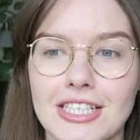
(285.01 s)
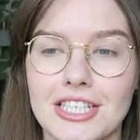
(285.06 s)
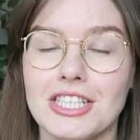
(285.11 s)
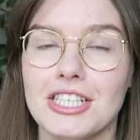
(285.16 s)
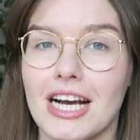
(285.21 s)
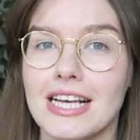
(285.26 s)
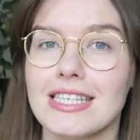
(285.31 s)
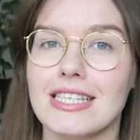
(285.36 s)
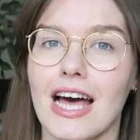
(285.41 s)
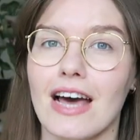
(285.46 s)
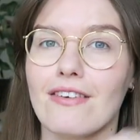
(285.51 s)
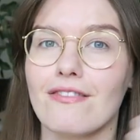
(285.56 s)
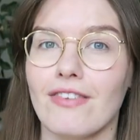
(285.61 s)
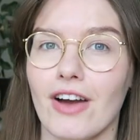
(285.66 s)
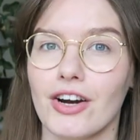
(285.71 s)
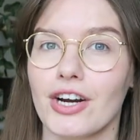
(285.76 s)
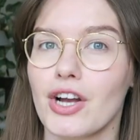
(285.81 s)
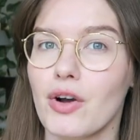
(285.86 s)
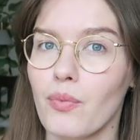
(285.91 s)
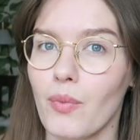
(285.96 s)
She does that
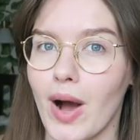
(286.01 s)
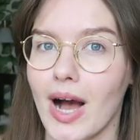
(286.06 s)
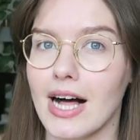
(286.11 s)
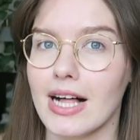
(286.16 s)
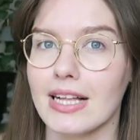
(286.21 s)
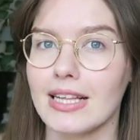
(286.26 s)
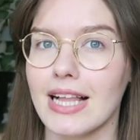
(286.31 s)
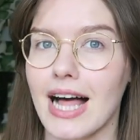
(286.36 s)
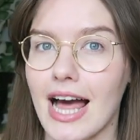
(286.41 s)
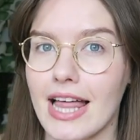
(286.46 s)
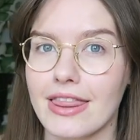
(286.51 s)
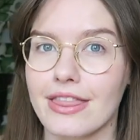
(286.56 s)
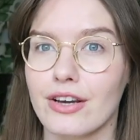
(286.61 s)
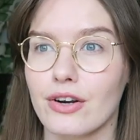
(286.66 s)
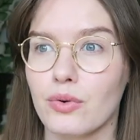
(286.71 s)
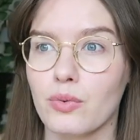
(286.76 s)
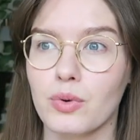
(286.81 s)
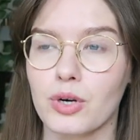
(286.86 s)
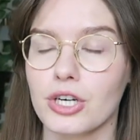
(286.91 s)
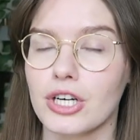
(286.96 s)
very well, and
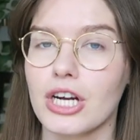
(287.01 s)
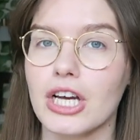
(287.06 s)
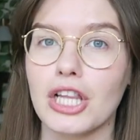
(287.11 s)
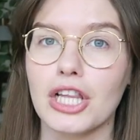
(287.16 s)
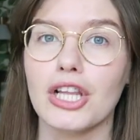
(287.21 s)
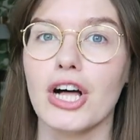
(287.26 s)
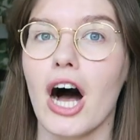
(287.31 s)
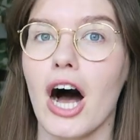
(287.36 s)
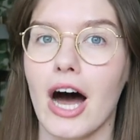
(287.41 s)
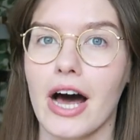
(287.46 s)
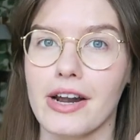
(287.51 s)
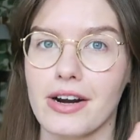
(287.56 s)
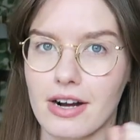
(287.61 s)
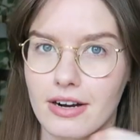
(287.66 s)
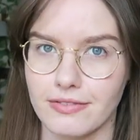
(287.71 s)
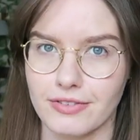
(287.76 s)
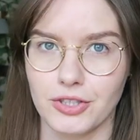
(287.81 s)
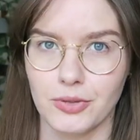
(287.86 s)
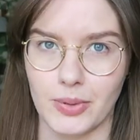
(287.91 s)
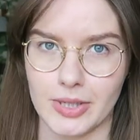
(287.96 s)
there were a lot
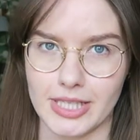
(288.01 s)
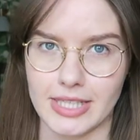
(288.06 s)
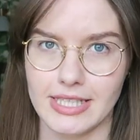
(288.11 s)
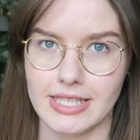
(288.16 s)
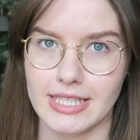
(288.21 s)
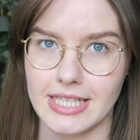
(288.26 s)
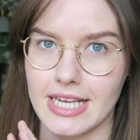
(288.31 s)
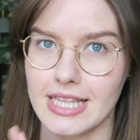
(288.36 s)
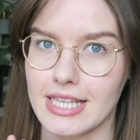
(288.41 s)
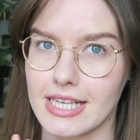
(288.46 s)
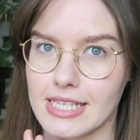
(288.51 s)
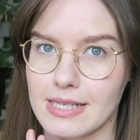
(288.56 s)
of twists in